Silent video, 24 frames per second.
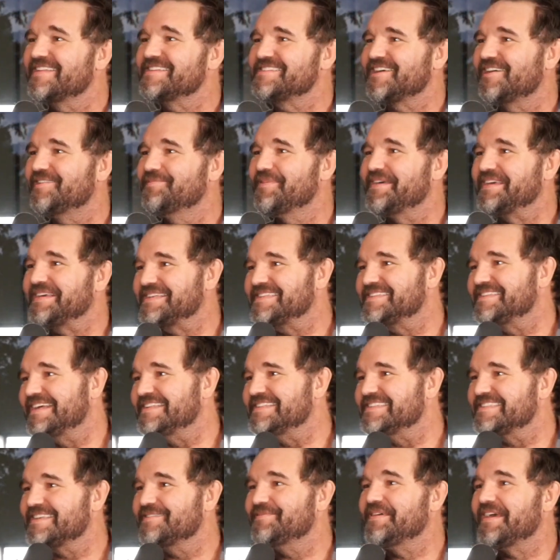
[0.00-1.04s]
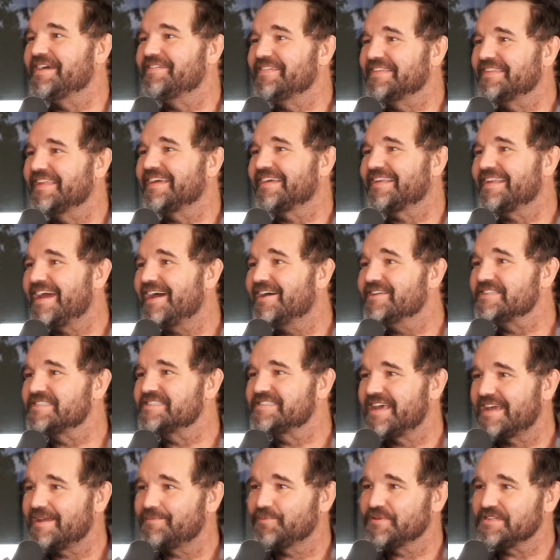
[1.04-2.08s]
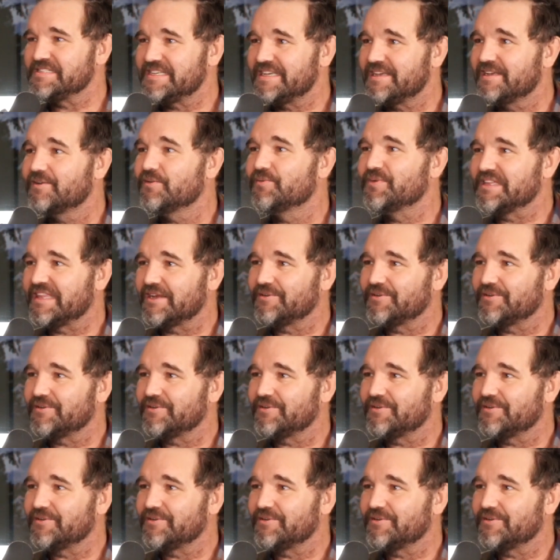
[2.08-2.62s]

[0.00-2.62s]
this all makes sense to me. I mean, like now Cypress Hill, what